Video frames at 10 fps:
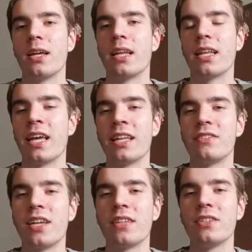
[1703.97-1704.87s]

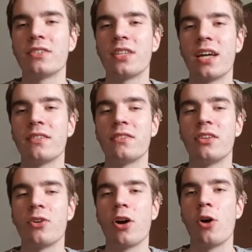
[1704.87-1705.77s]
it's just nice to see
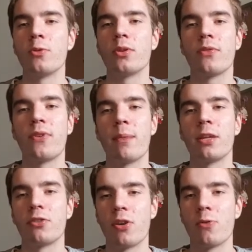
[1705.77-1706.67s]
your own
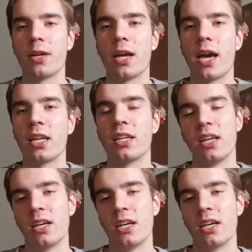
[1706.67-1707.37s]
family growing. And